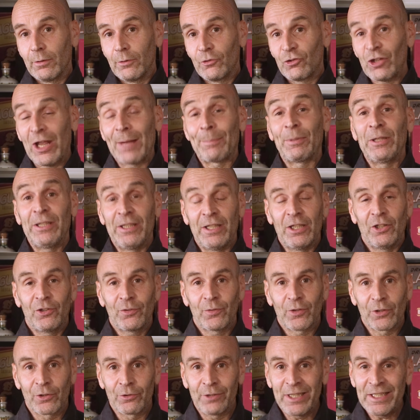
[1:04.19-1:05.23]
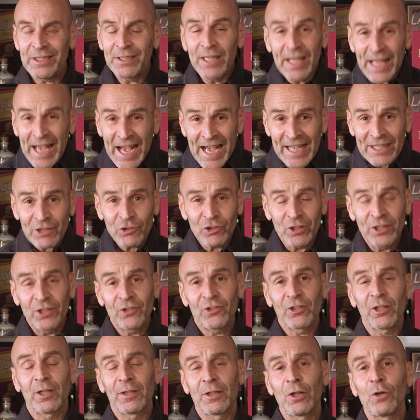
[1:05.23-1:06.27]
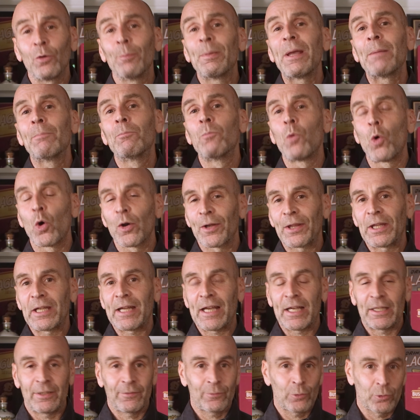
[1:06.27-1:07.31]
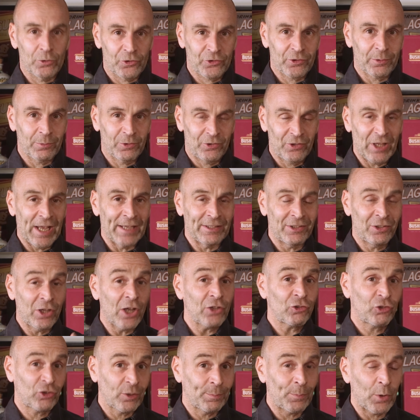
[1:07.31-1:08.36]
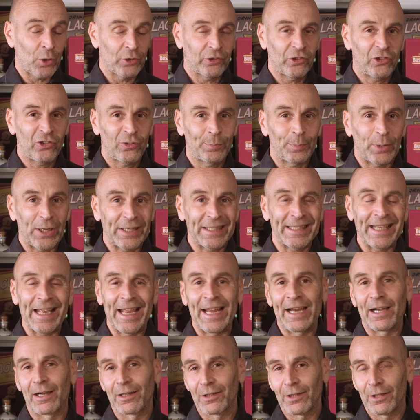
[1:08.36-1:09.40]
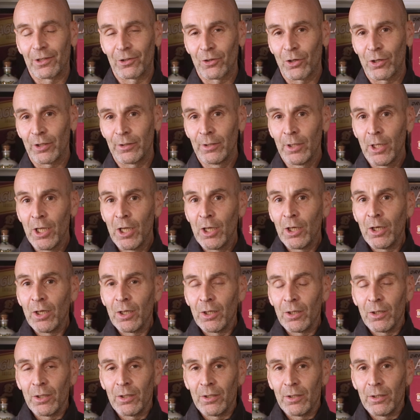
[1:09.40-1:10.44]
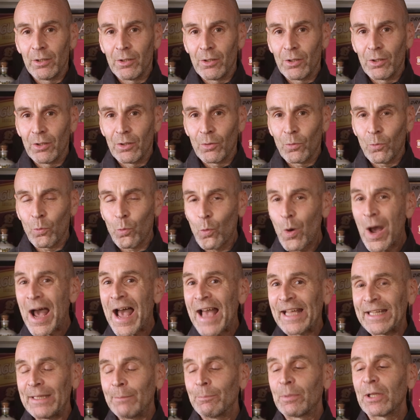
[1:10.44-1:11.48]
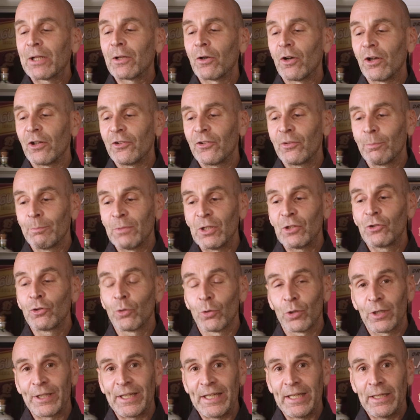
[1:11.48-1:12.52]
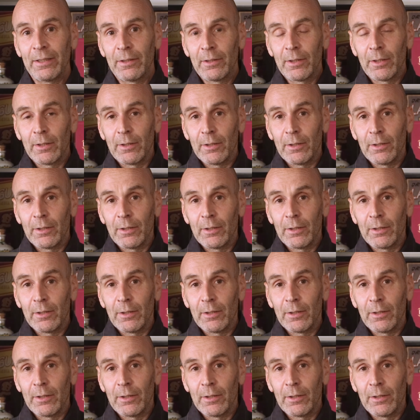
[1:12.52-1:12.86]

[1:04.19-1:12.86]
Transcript: Japanese for green. It actually means a little bit more than that, and of course I touched upon spring earlier on. Why? Because Midori